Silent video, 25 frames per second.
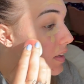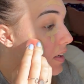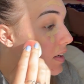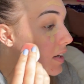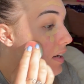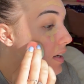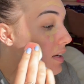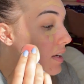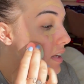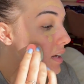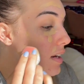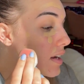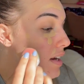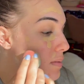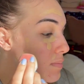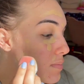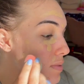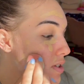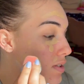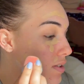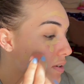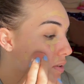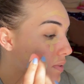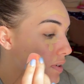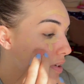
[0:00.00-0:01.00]
and I'm
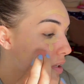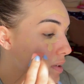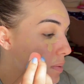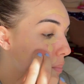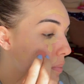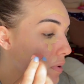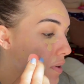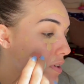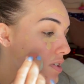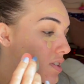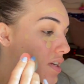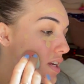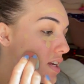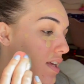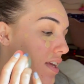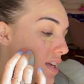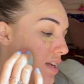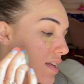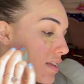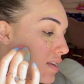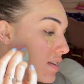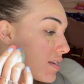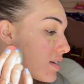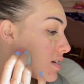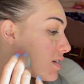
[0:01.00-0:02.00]
just going to push it
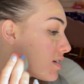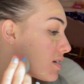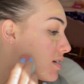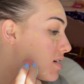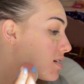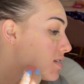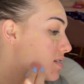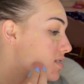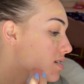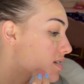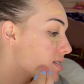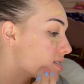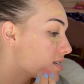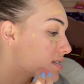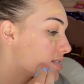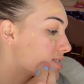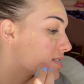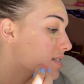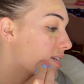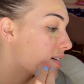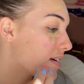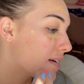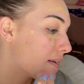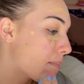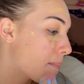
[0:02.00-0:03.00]
into the
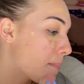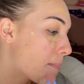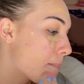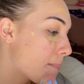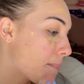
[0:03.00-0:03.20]
skin.